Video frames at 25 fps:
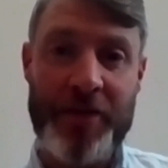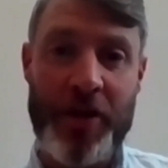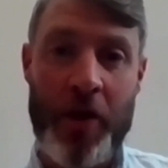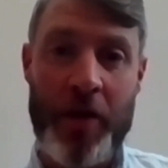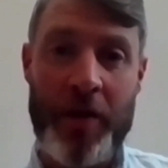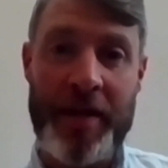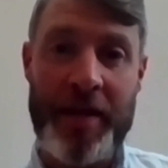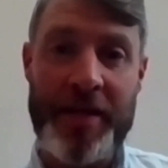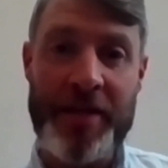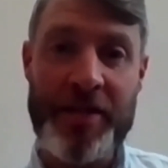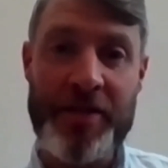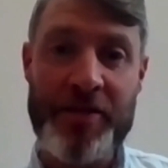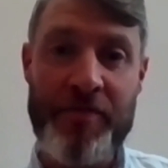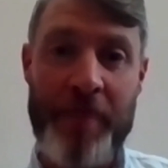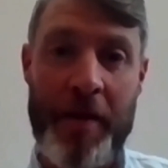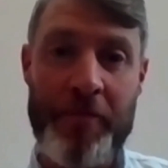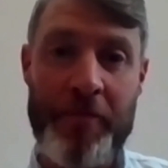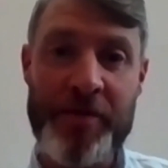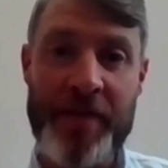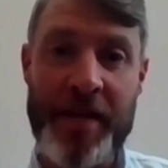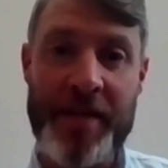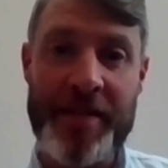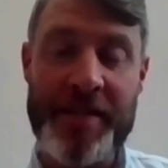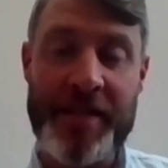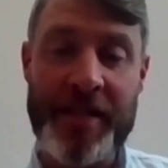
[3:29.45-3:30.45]
colleagues
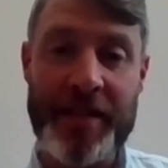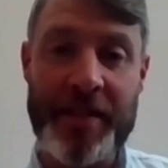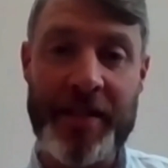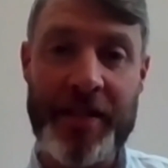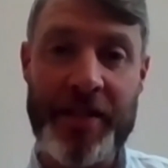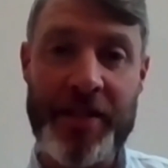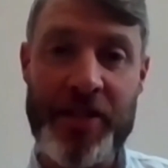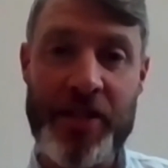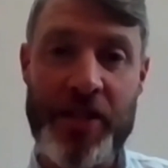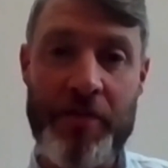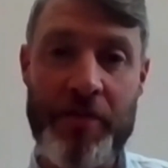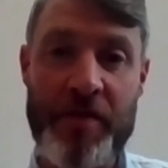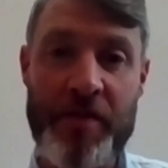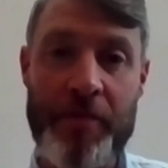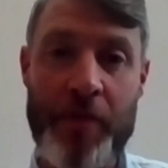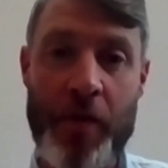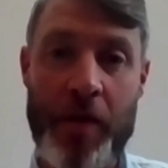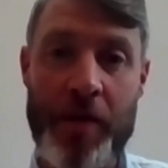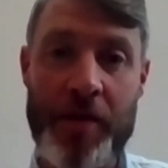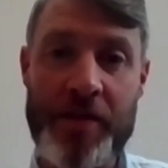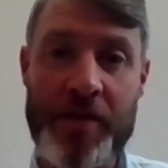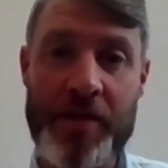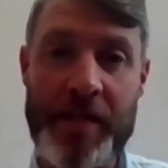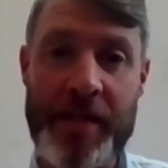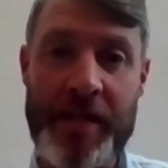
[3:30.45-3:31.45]
representing the Conservative
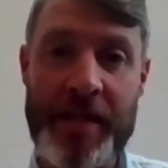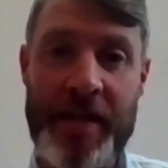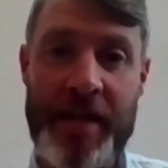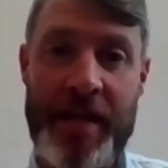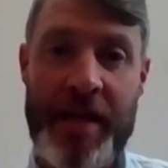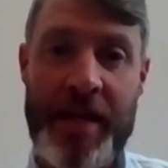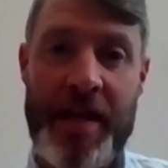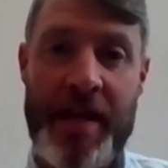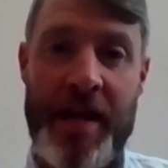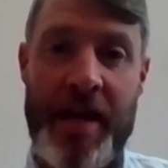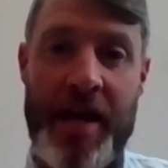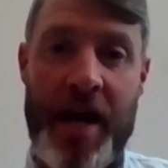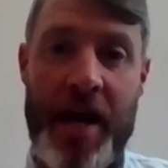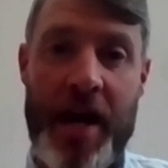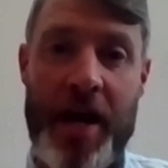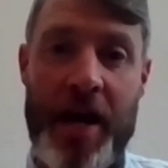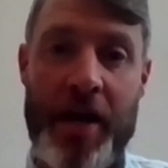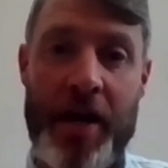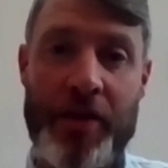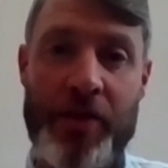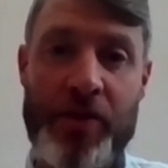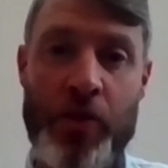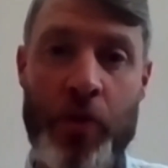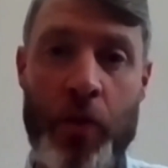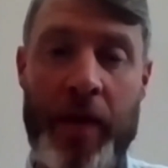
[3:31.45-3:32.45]
Party
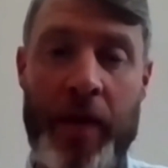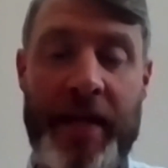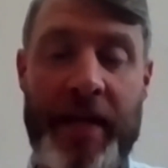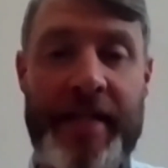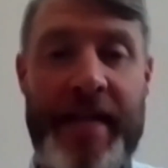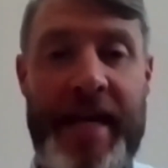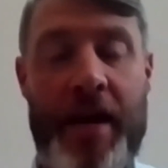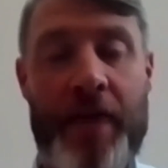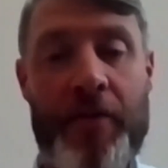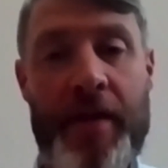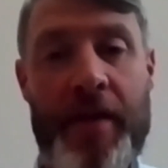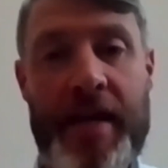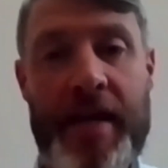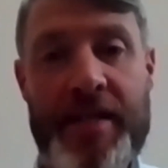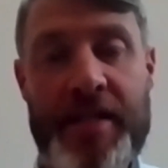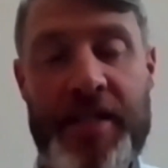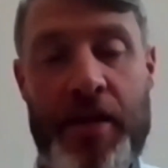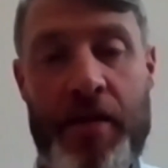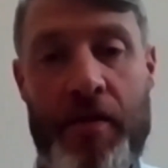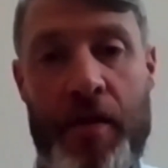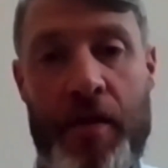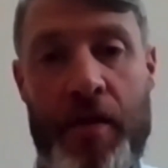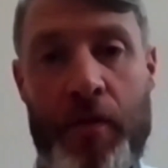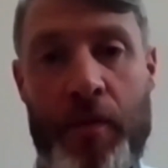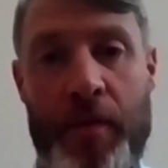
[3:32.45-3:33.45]
uh, talking down net
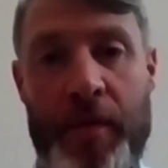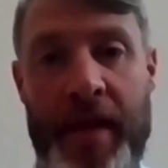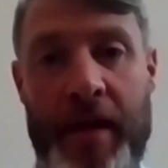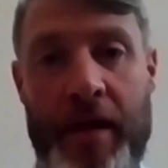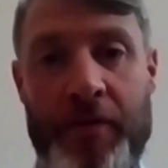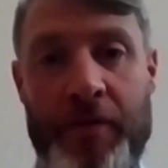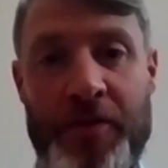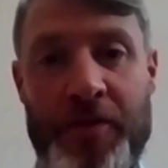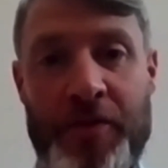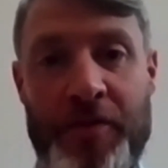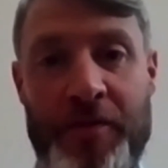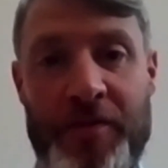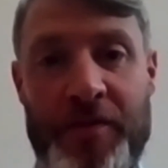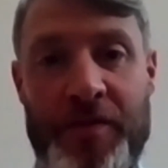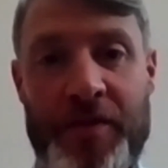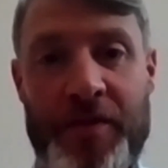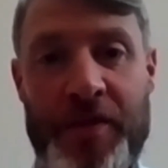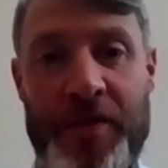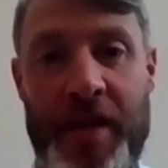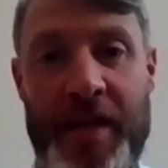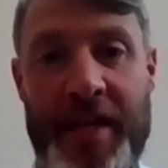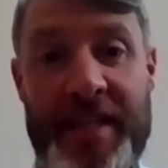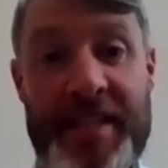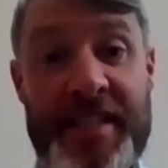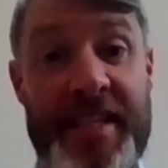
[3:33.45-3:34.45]
zero without sort of
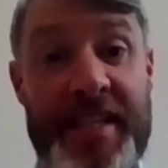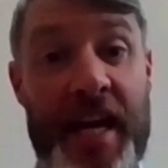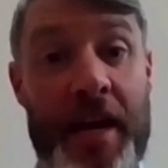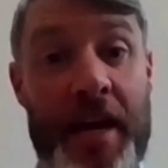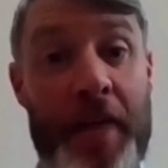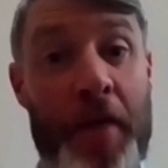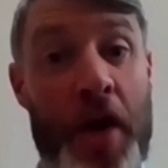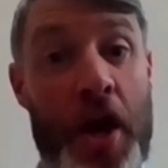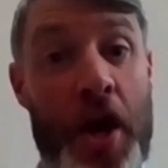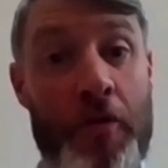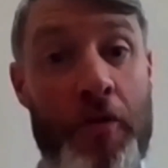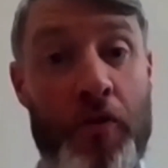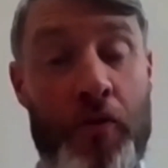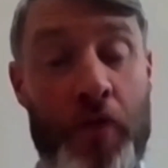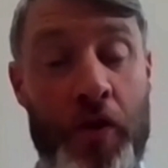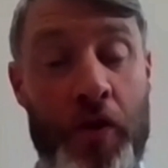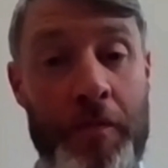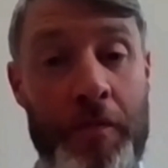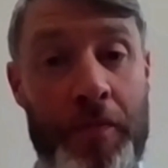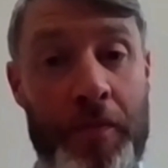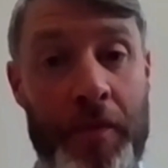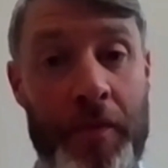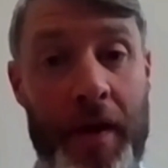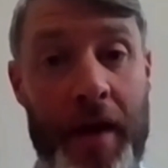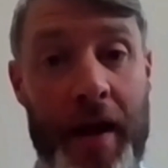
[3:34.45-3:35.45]
deciding to set up my own
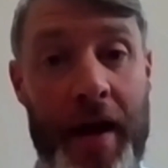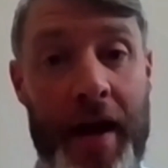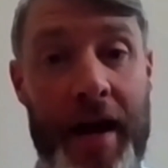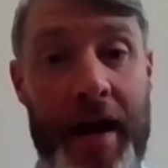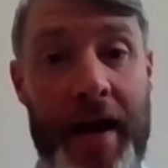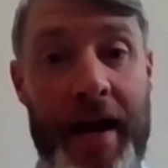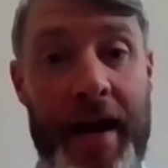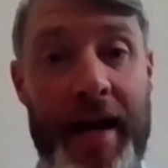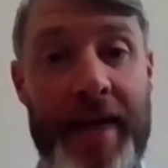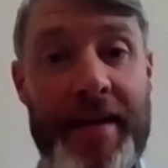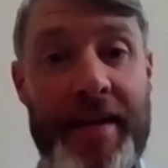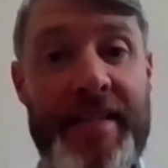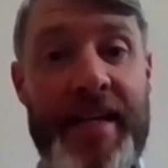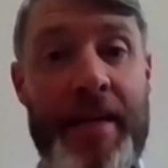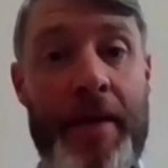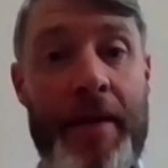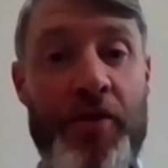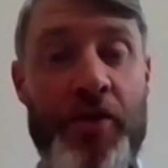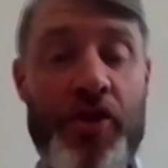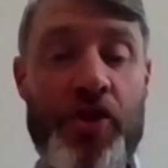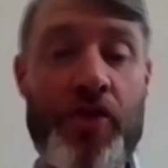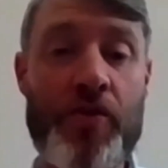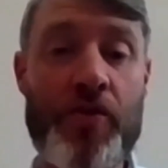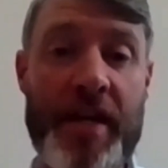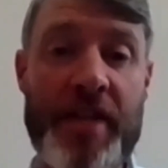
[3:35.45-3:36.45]
group Uh, and
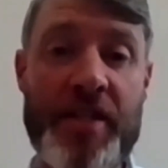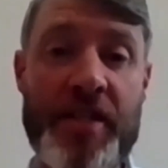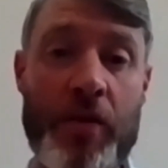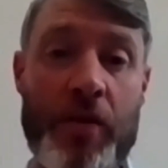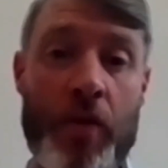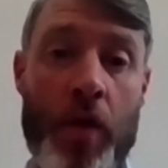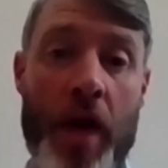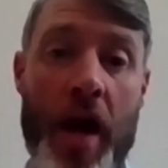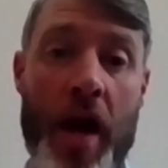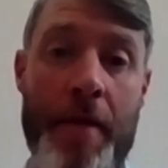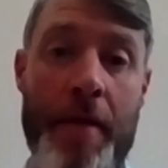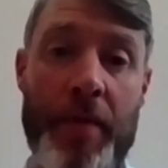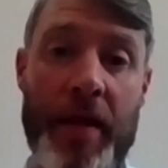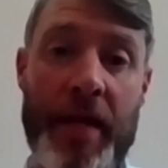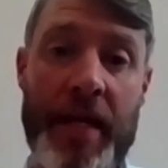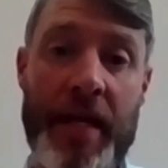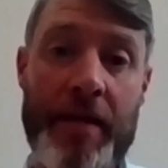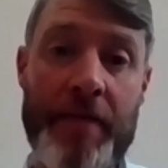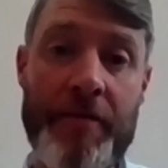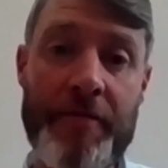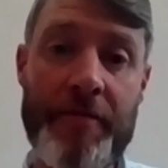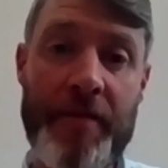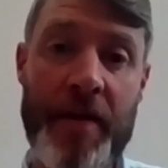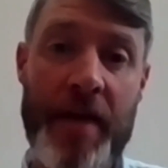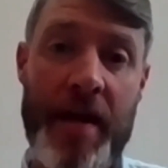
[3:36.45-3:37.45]
demonstrating what I
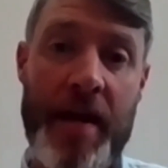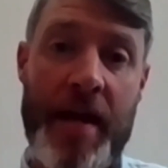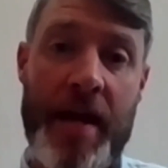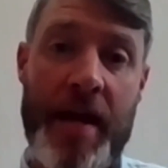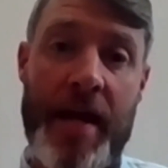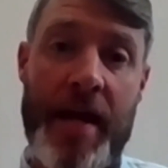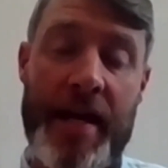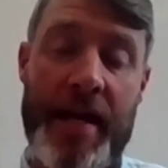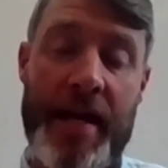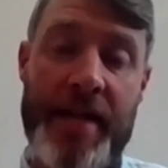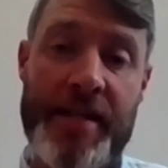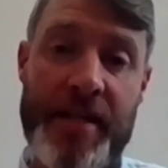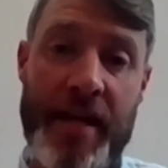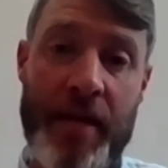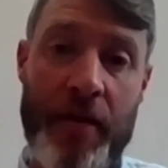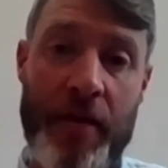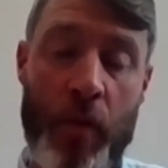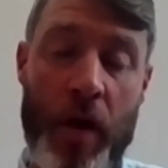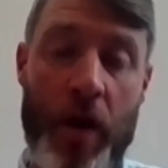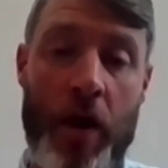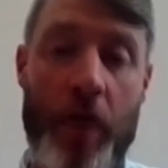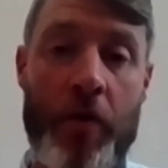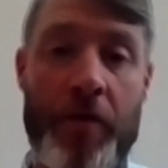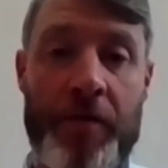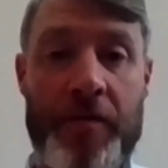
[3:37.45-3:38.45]
believe is a
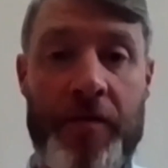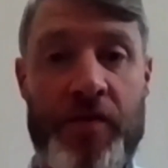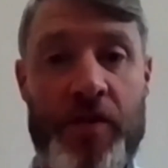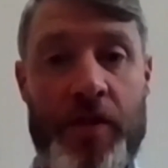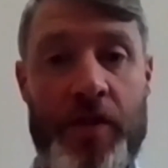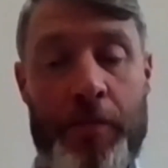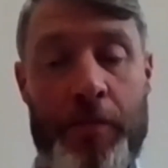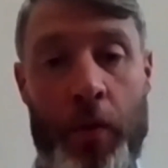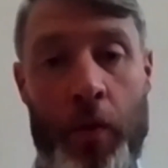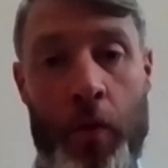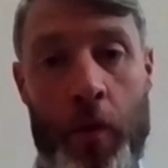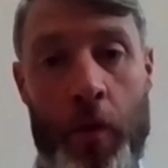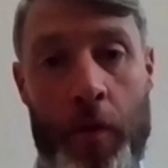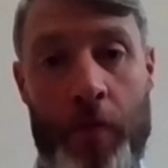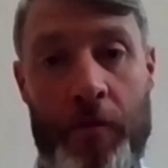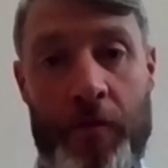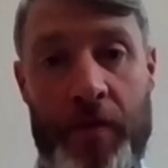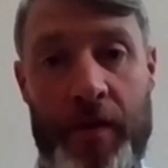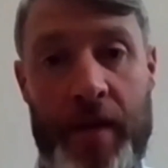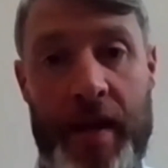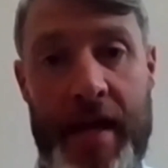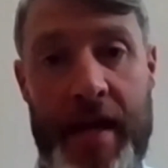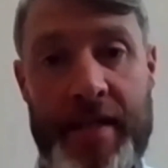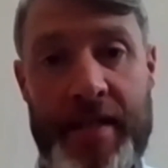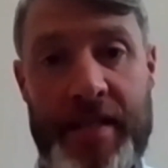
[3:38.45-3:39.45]
wealth of support
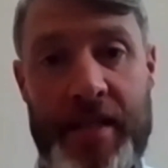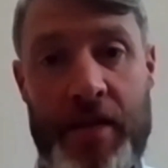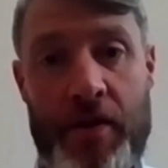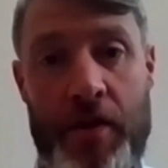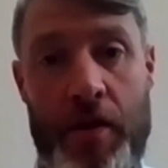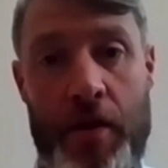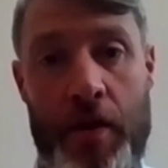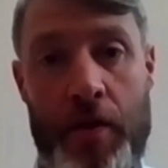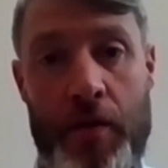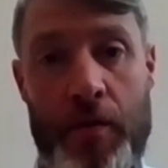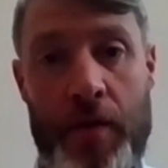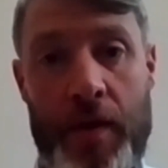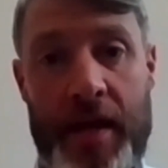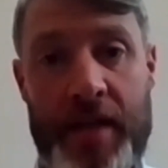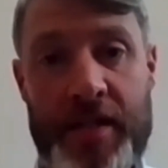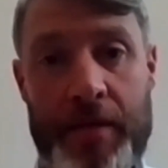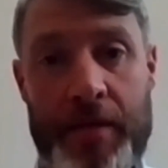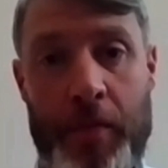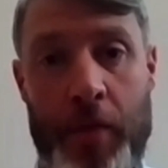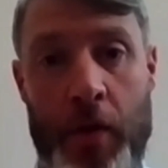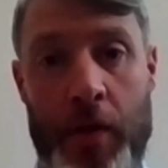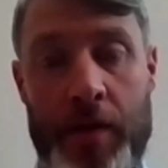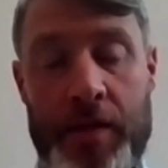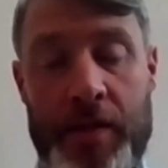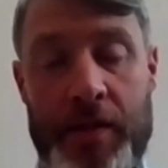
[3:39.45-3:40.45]
for net zero as
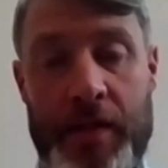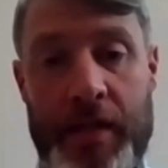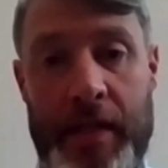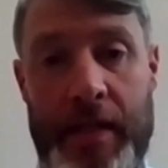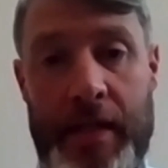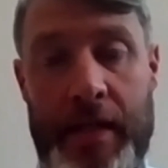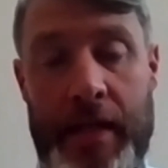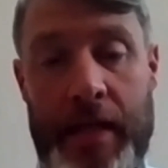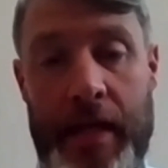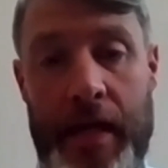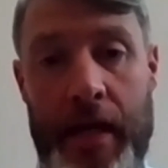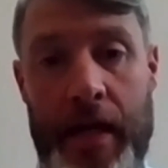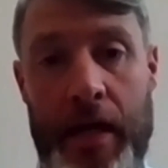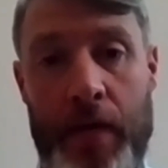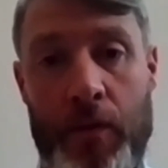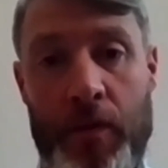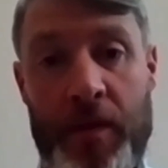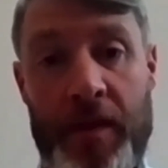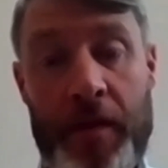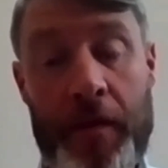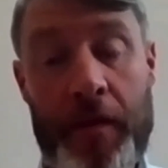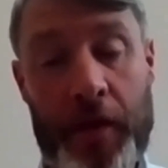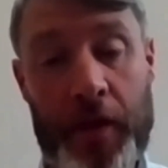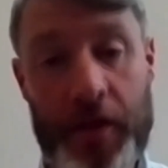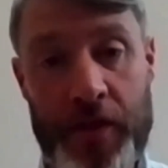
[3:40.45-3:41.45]
a policy uh,
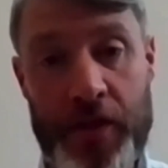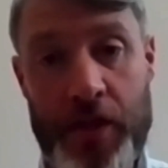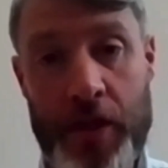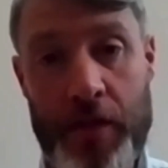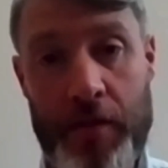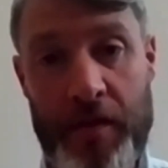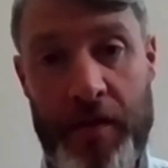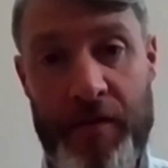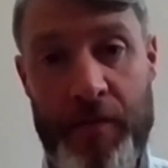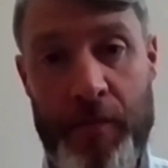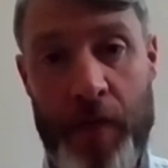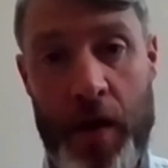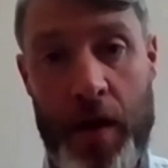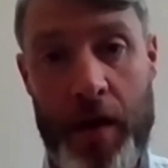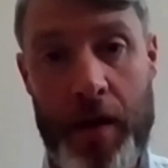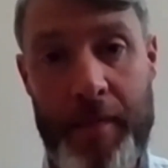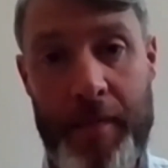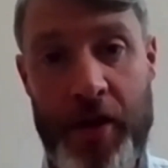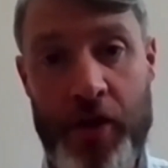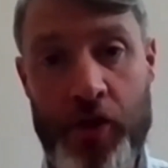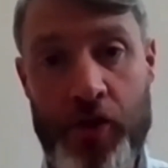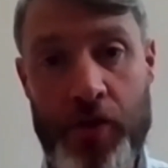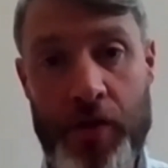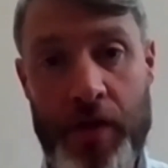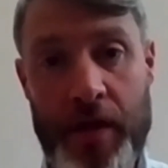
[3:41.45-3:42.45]
within the Conservative
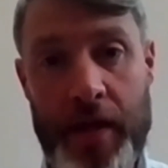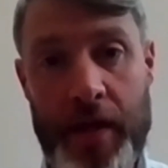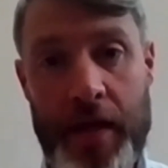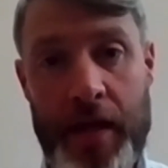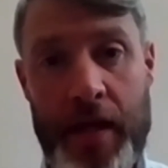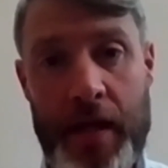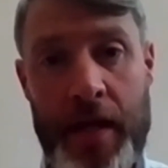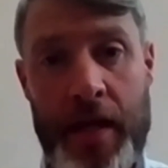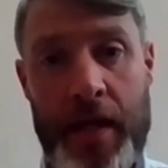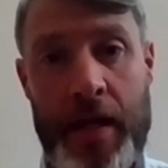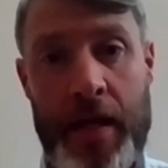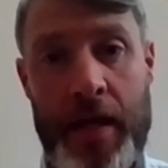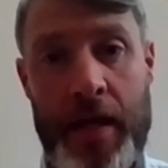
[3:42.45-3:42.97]
Parliamentary